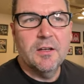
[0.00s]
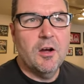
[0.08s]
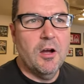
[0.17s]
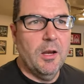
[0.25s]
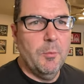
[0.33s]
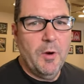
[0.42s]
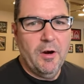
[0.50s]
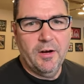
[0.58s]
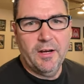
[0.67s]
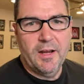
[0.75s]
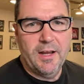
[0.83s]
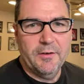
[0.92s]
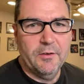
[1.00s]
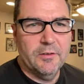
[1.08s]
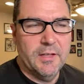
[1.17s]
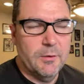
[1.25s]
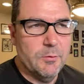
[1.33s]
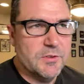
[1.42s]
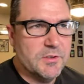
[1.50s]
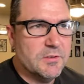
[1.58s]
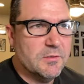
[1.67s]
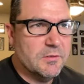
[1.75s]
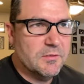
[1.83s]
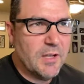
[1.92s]
on American Idol. He
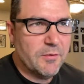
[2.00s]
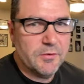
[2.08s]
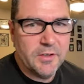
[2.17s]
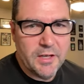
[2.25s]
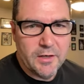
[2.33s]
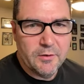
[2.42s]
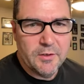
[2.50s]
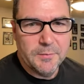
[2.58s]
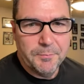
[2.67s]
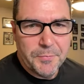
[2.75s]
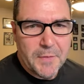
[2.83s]
was definitely angry.